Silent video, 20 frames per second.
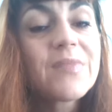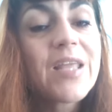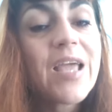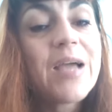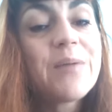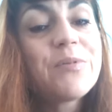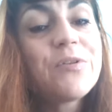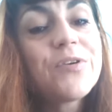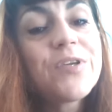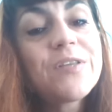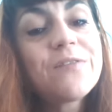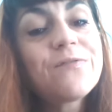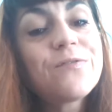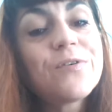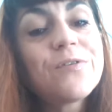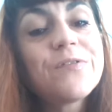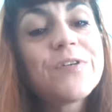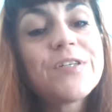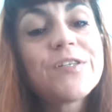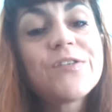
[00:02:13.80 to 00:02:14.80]
I'm looking
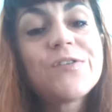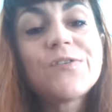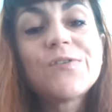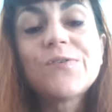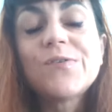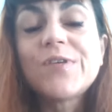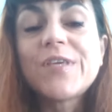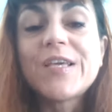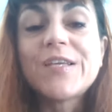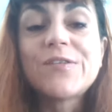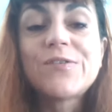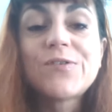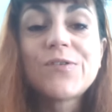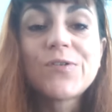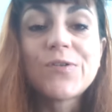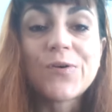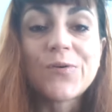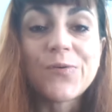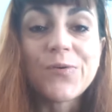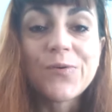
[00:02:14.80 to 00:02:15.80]
forward to get to
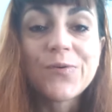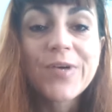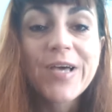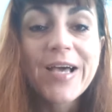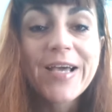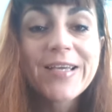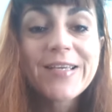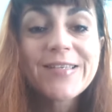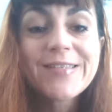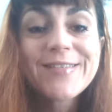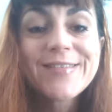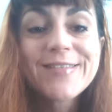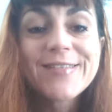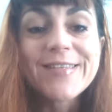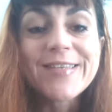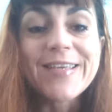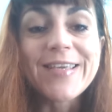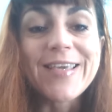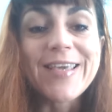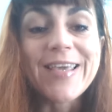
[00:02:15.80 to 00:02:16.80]
know you
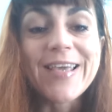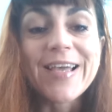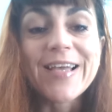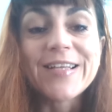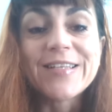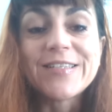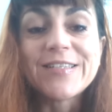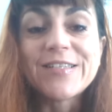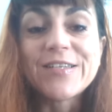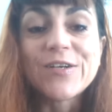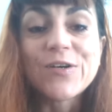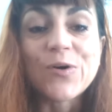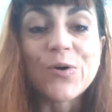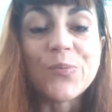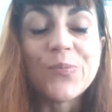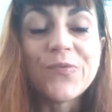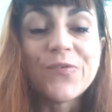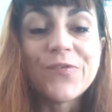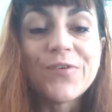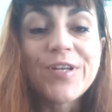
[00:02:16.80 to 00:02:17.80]
guys and
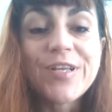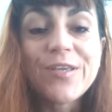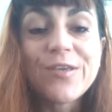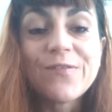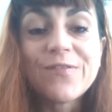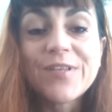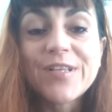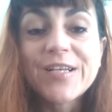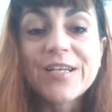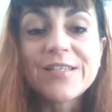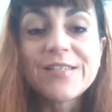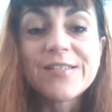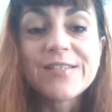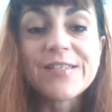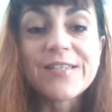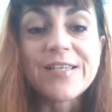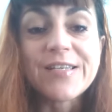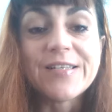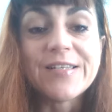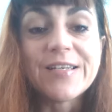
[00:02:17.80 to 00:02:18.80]
hopefully you will
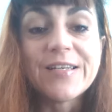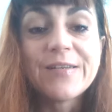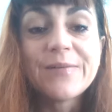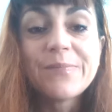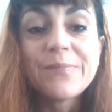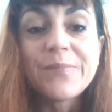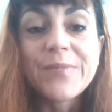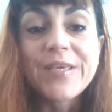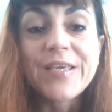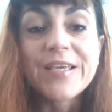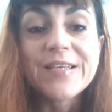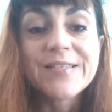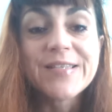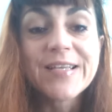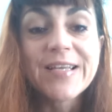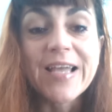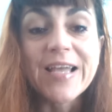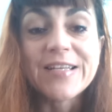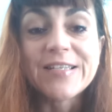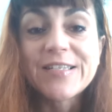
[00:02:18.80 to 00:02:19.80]
consider me as a
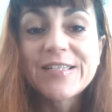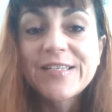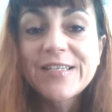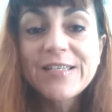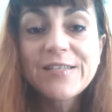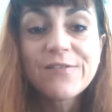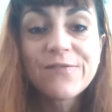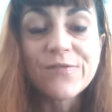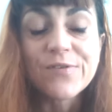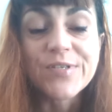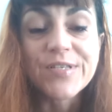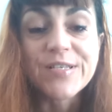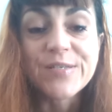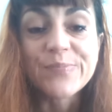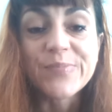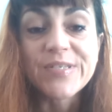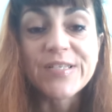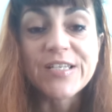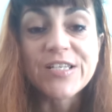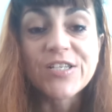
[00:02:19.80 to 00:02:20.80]
candidate for this
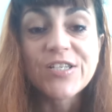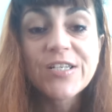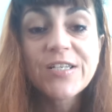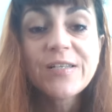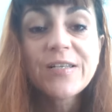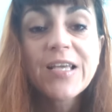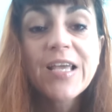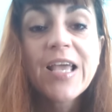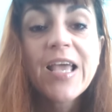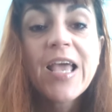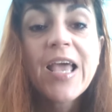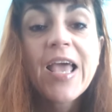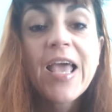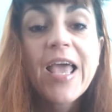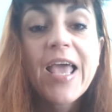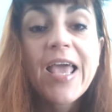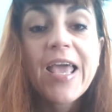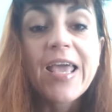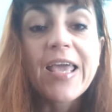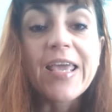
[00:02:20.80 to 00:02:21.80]
position
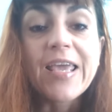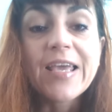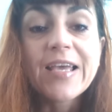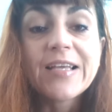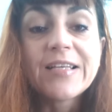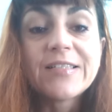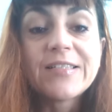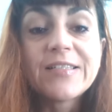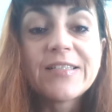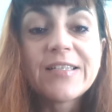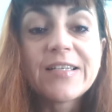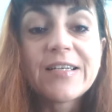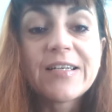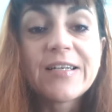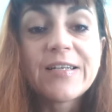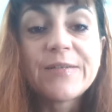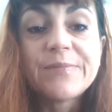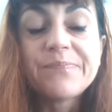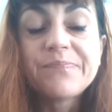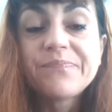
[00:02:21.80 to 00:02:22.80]
and
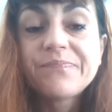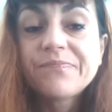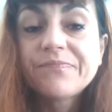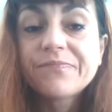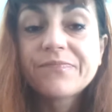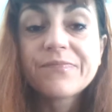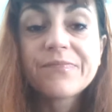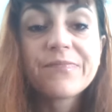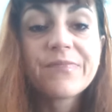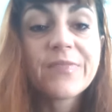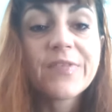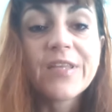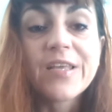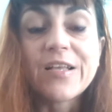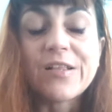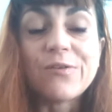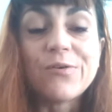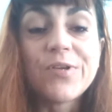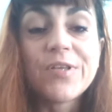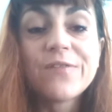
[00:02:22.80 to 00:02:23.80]
um,
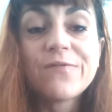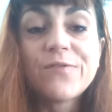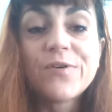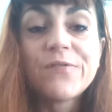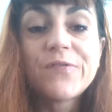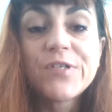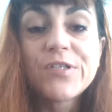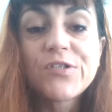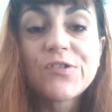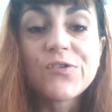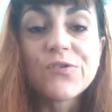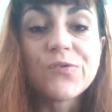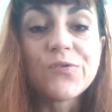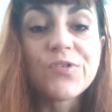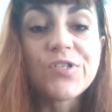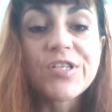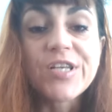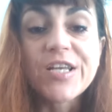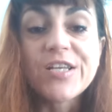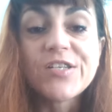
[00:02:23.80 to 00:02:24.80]
looking forward to
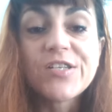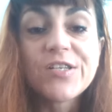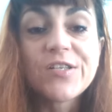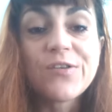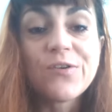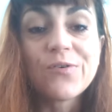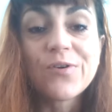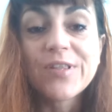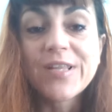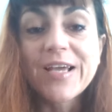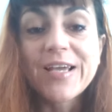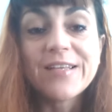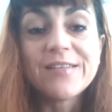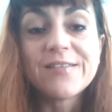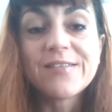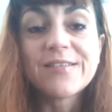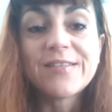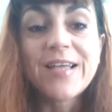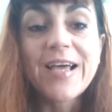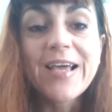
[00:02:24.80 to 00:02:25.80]
changing your
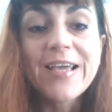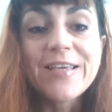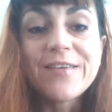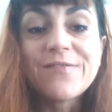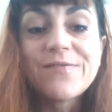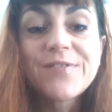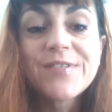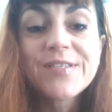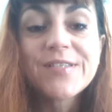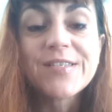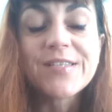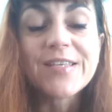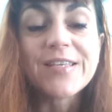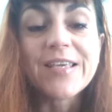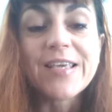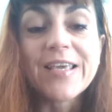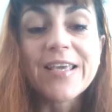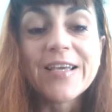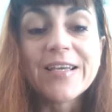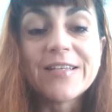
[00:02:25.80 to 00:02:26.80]
clients' lives
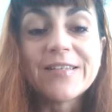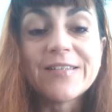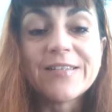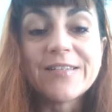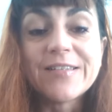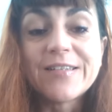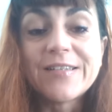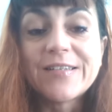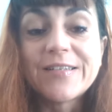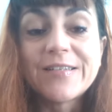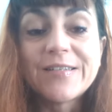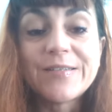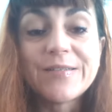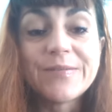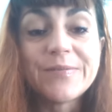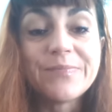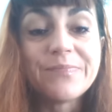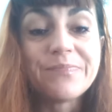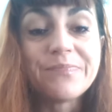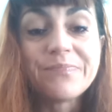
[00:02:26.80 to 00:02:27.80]
and
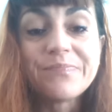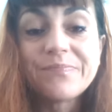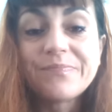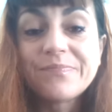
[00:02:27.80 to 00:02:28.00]
um,